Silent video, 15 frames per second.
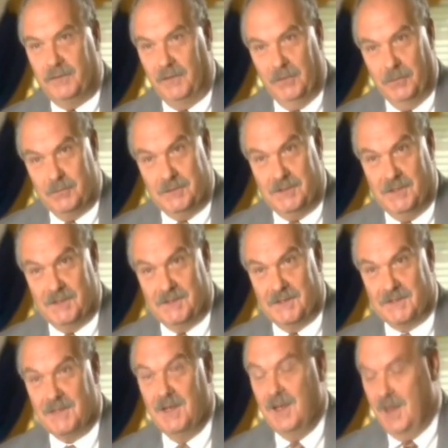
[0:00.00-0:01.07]
to know
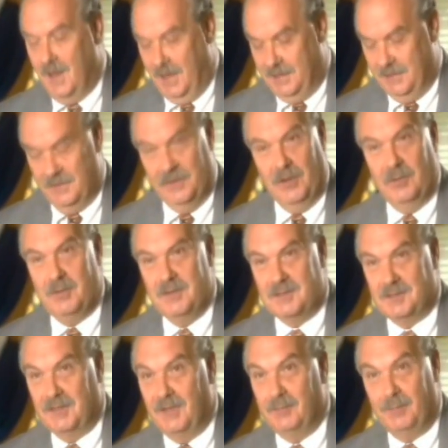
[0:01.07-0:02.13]
Jesus. I didn't know
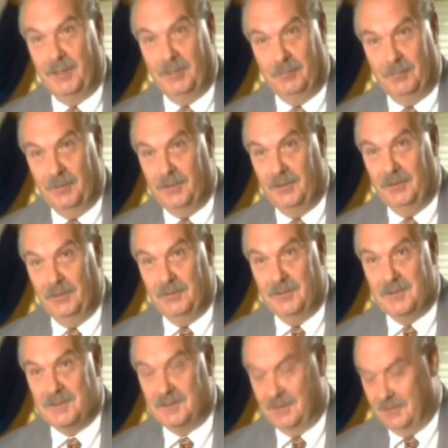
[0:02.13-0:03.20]
His love, but I wanted to know
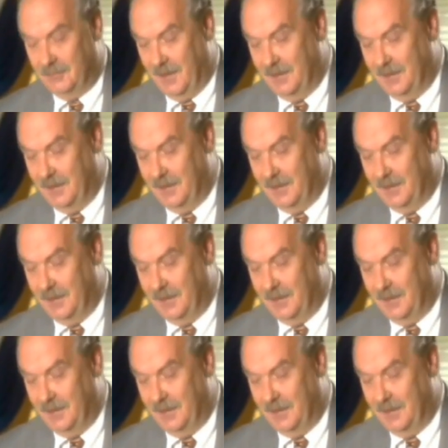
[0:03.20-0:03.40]
His love.